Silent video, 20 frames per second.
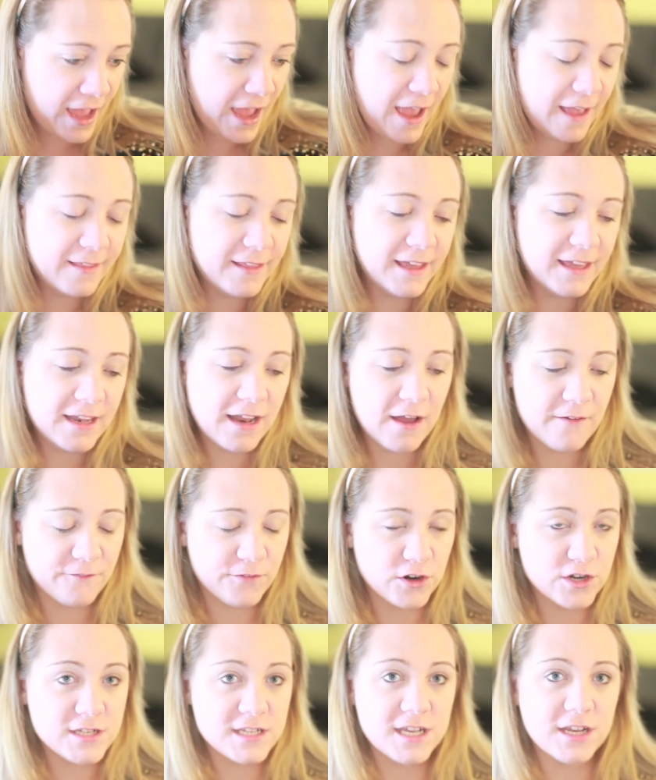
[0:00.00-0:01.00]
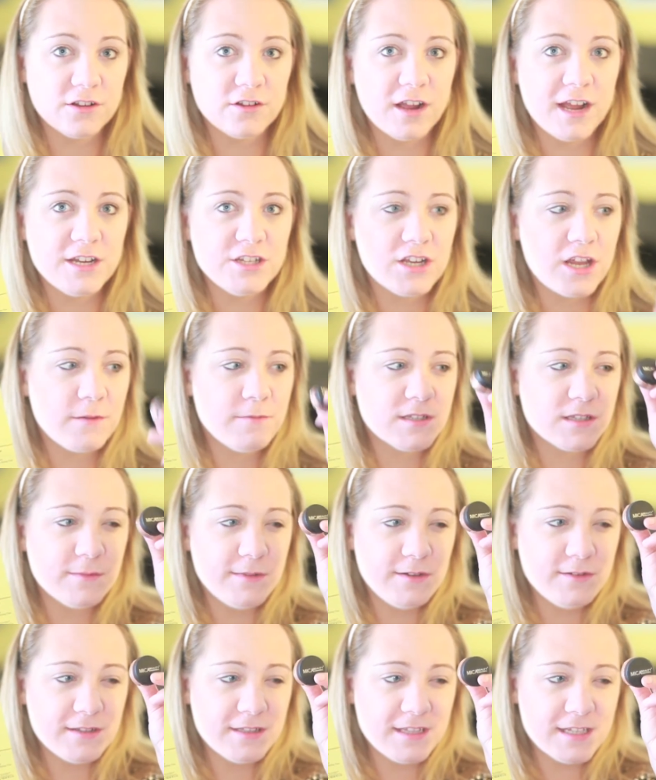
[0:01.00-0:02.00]
And then for single eyeshadow, I'm just going to be
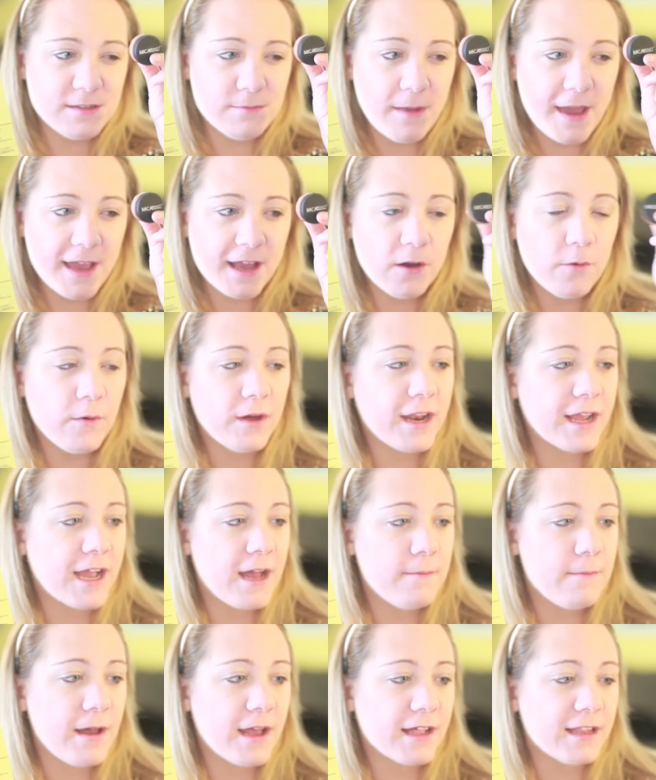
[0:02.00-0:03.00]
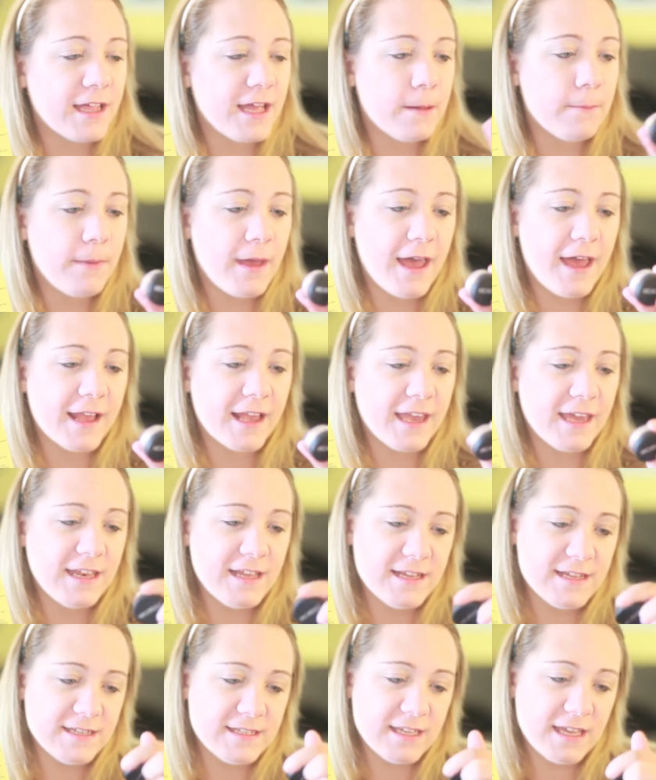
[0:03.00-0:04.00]
using this Mica one I got in my glam bag. It
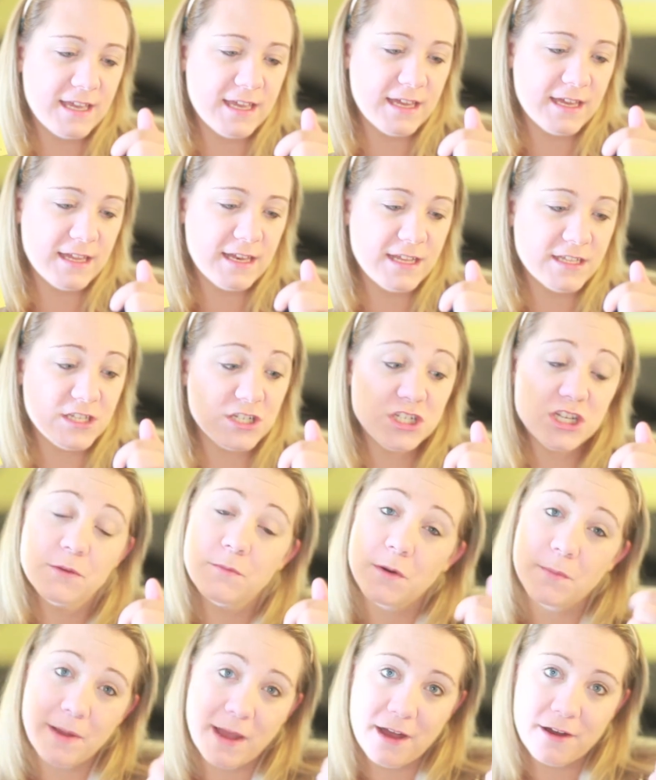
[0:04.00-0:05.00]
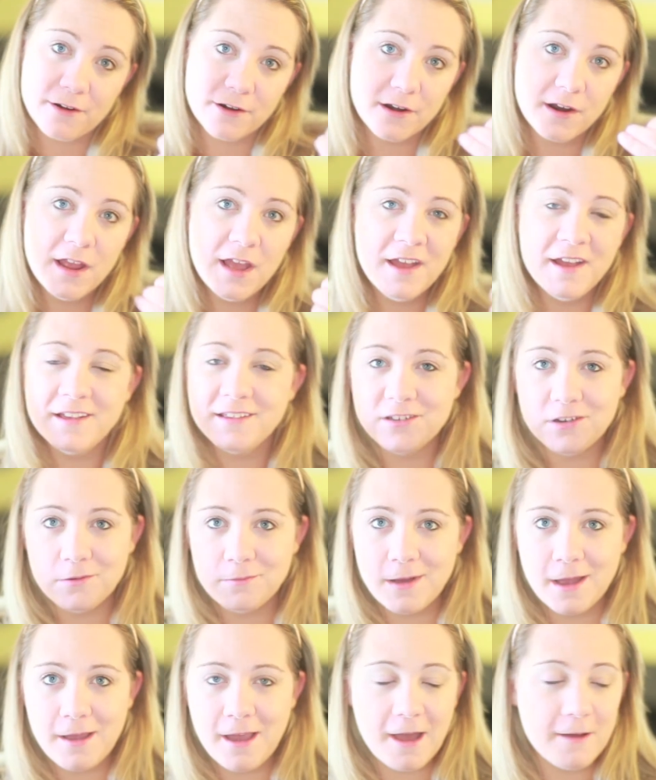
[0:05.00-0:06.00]
is in, it's a shimmer powder, so it
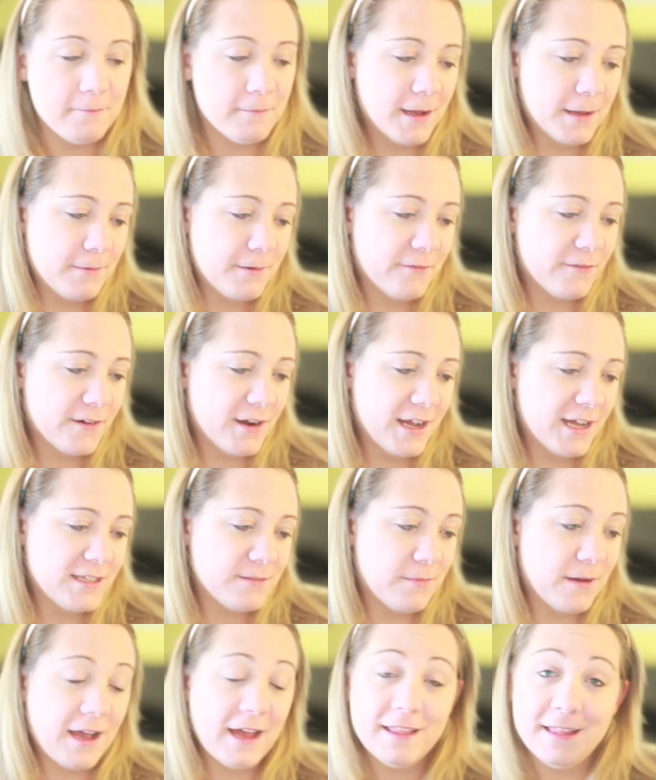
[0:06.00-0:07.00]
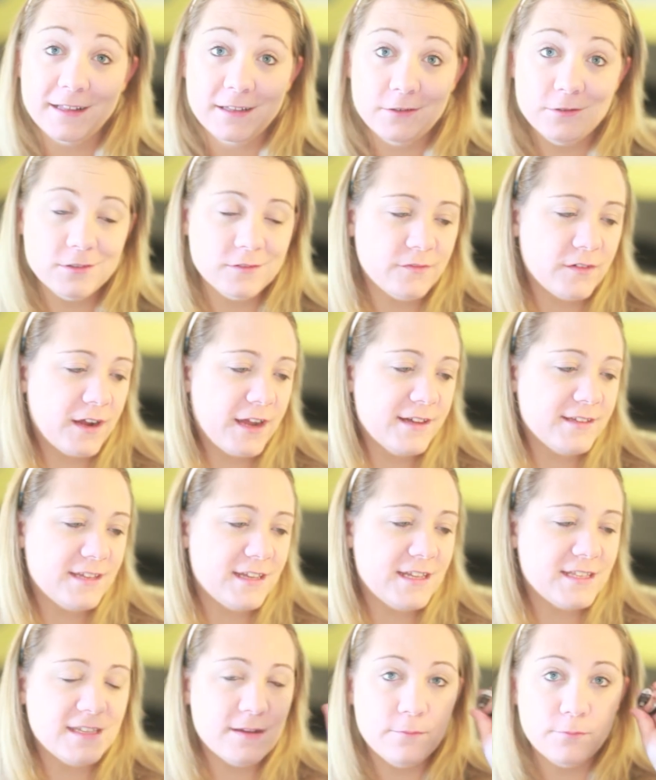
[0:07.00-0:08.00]
might, I might be for eyes. I like to use it for eyes,
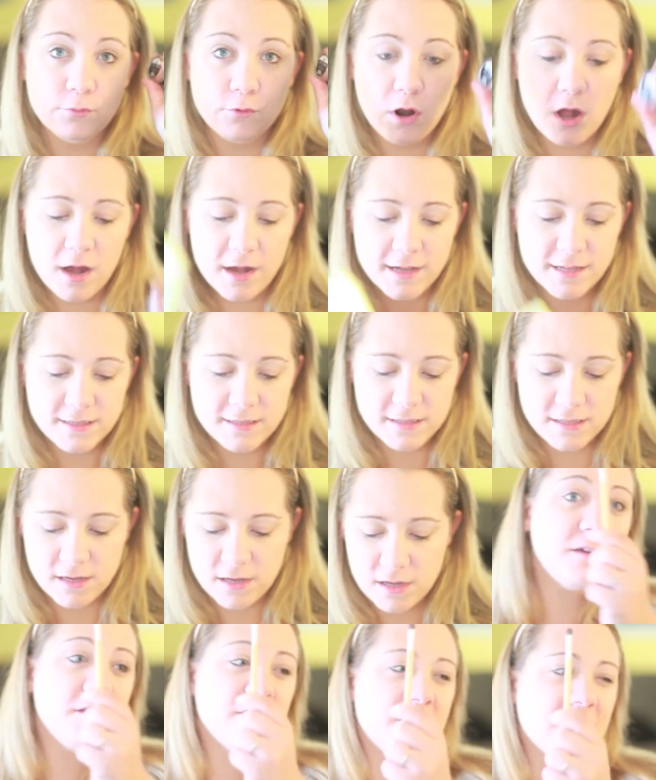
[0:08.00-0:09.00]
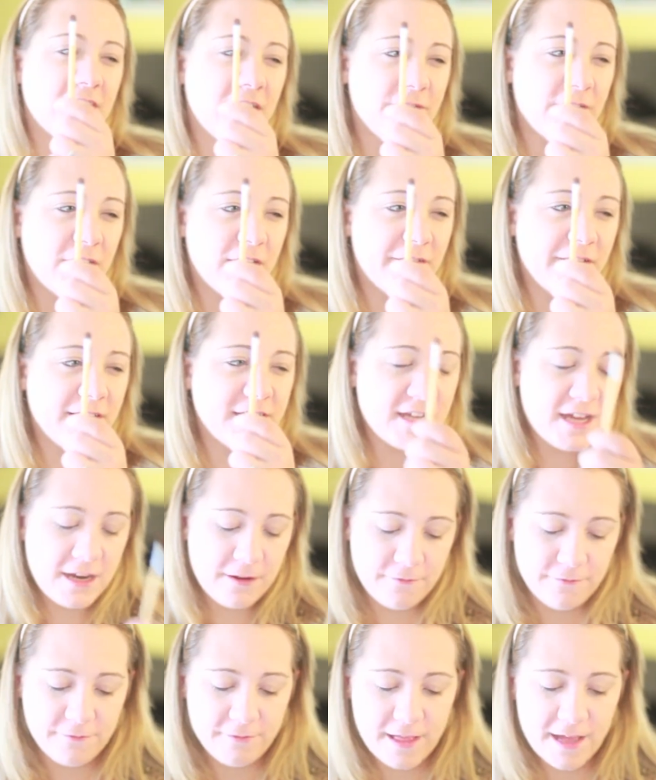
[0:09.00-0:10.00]
and it's in bronze. I'm using a very, very tiny
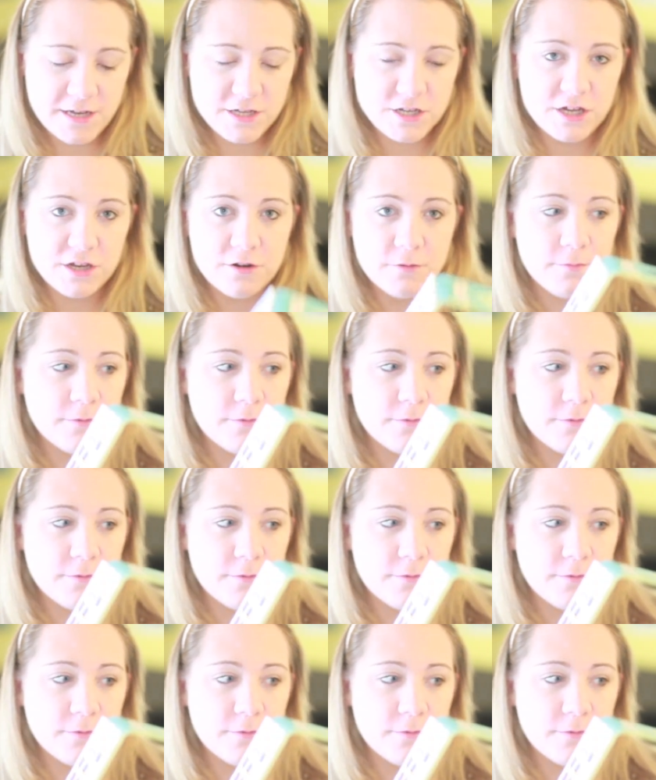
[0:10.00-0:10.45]
flat shader